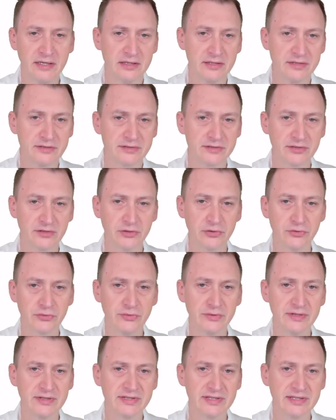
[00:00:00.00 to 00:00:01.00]

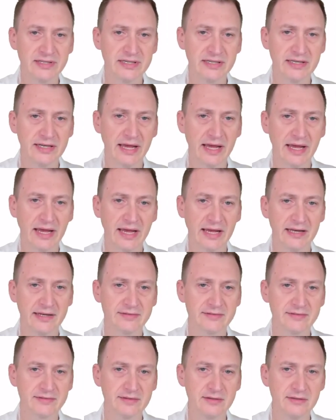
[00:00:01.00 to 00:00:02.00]
Security
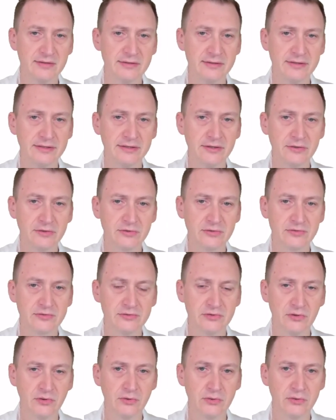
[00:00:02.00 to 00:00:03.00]
Enhanced
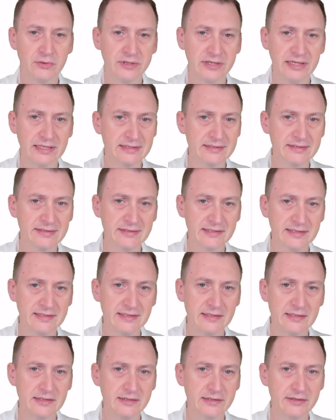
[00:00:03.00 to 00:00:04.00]
Linux, or
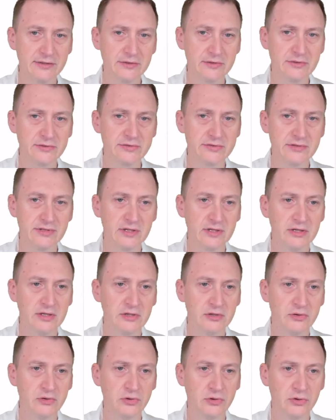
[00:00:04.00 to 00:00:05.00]
SE Linux,
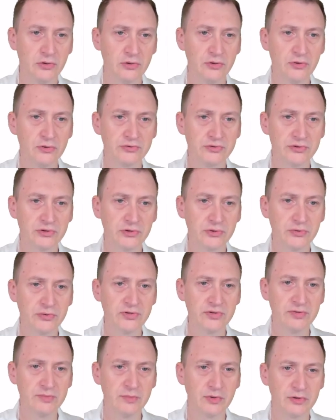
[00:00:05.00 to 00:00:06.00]
kernel
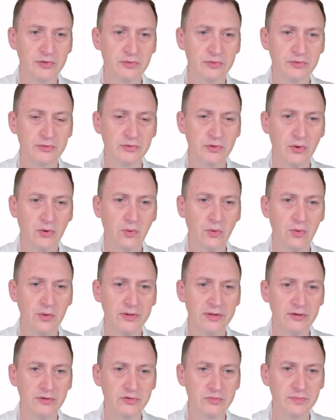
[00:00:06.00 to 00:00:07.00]
security module to all
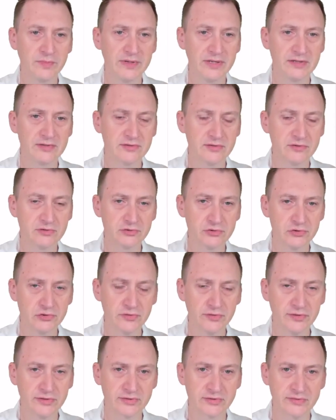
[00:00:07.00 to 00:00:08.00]
Linux-based
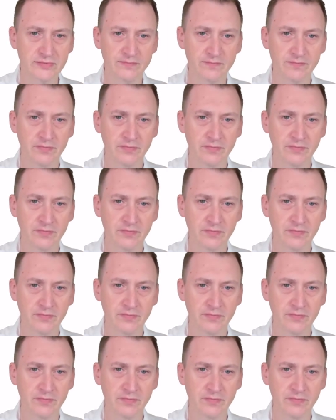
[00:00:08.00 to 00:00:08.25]
servers.